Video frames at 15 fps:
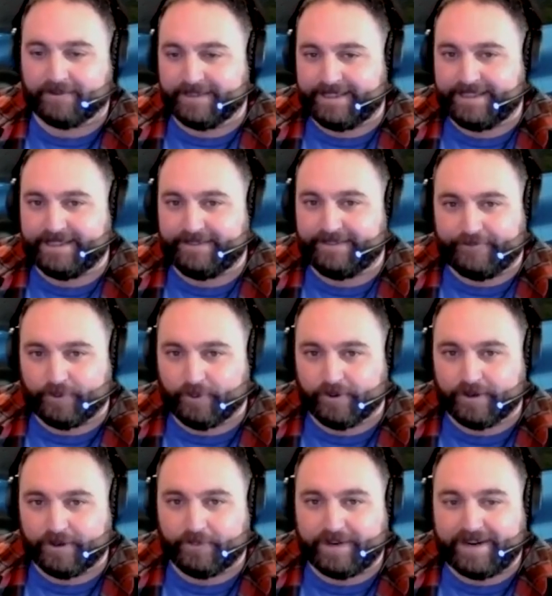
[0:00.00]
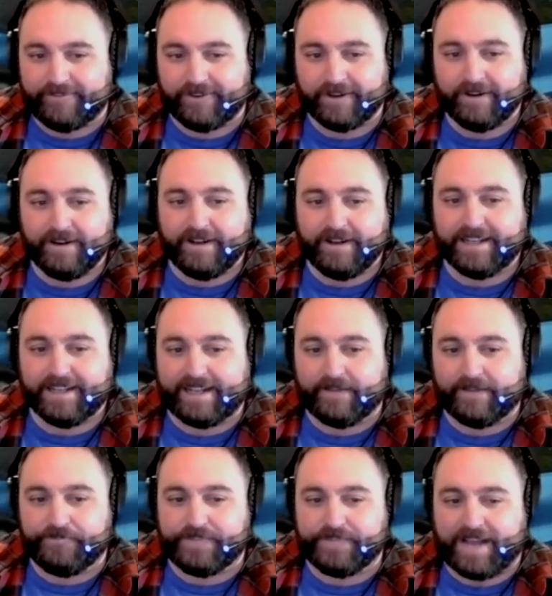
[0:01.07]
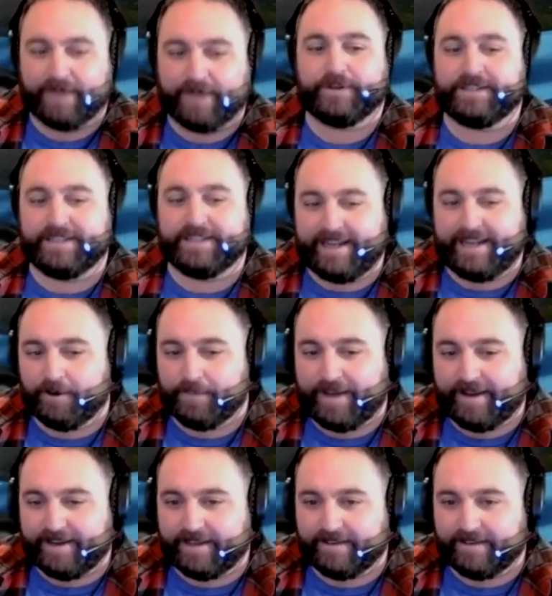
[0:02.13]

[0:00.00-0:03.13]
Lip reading: E Ford or whatever, like, I wouldn't care about it.